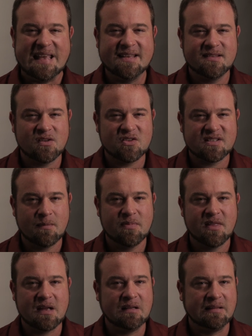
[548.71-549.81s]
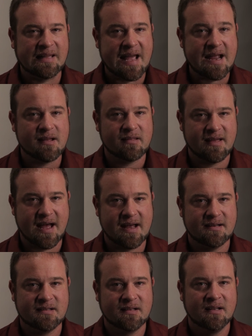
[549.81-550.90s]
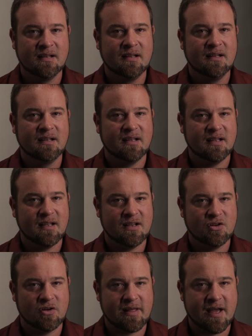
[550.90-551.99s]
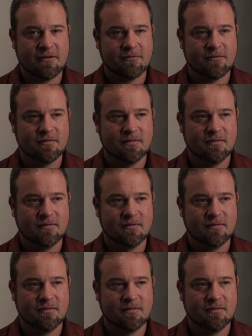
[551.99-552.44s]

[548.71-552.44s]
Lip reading: Is there something like that in your life?